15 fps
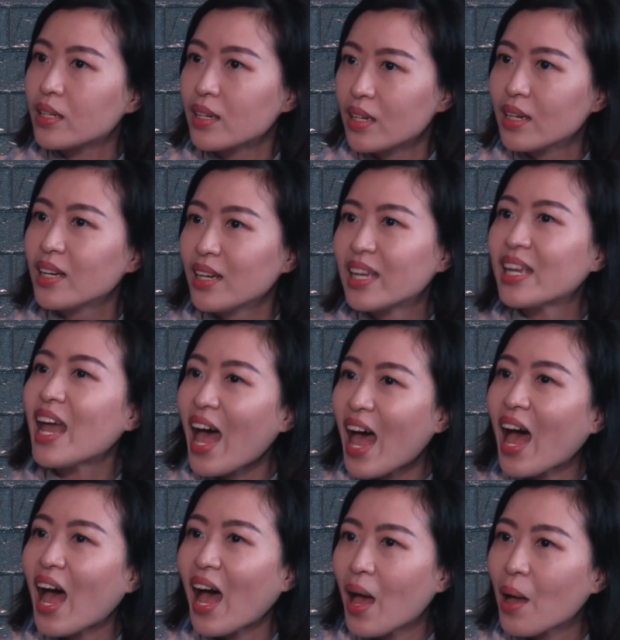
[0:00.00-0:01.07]
I
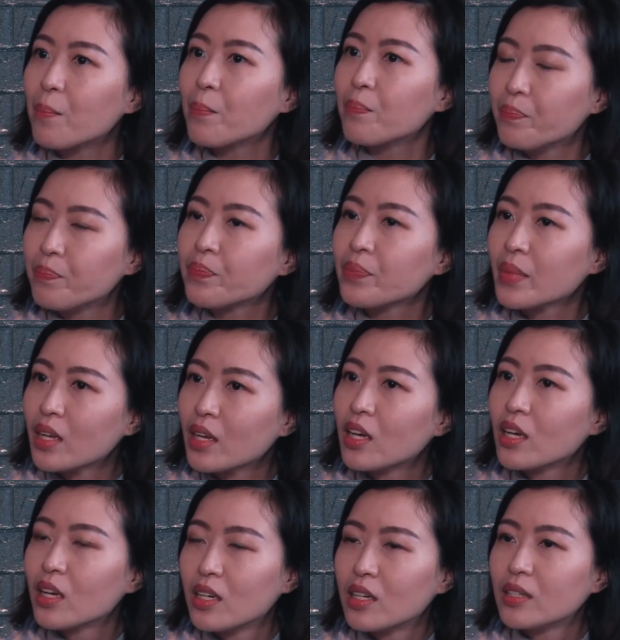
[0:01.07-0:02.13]
think it's nice.
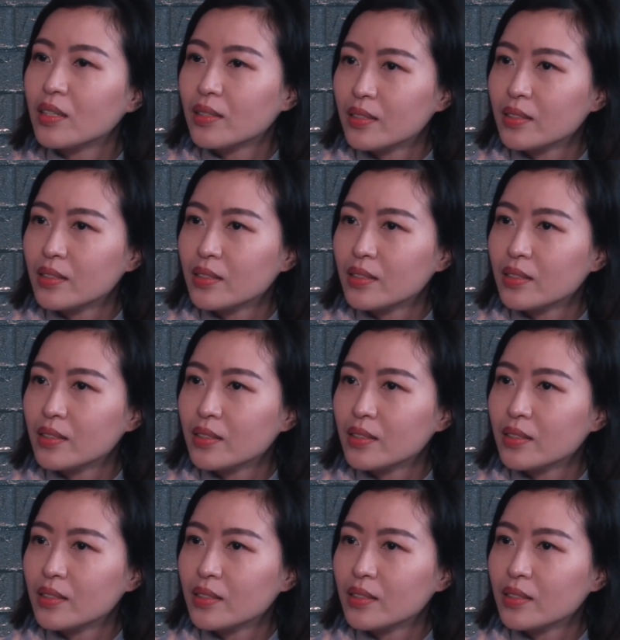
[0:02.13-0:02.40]
Is it